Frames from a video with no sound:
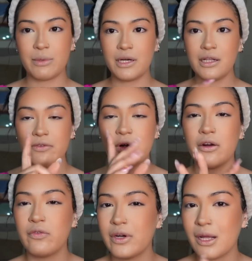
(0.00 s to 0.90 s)
going to leave it
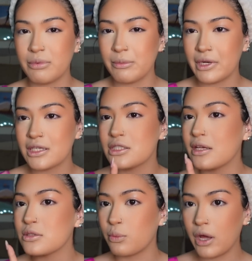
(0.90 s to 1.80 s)
on for a couple minutes
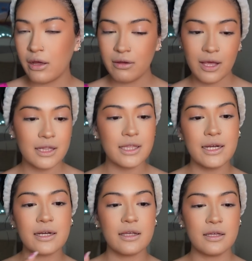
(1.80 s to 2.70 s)
as well, and
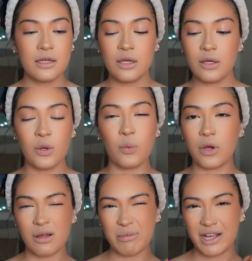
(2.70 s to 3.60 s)
then we'll
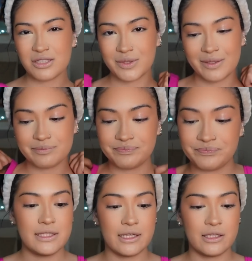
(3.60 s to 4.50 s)
come back to it.
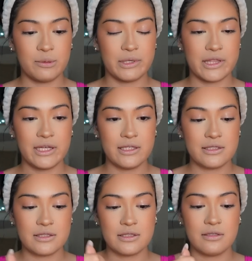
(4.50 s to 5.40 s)
Take a little bit of
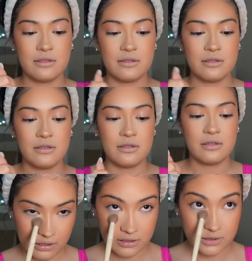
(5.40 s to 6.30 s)
this
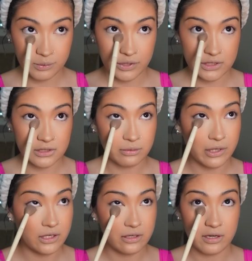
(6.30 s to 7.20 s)
and just place this
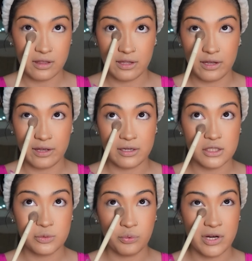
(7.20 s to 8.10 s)
right underneath the eye and
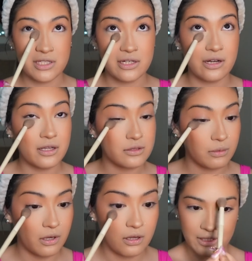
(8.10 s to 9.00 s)
just press it in as
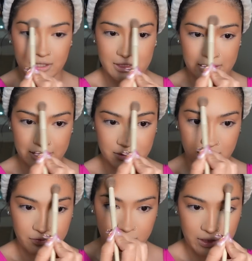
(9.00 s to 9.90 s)
well. I'm going to take it to
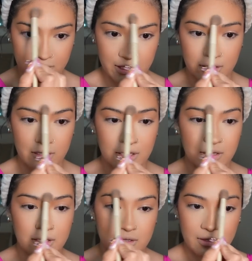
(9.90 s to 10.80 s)
the forehead
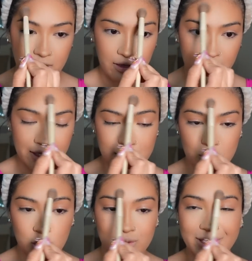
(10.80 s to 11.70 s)
and
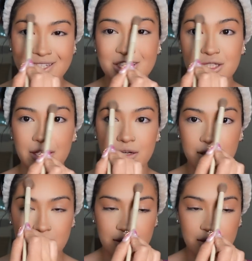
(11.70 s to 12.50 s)
to my chin.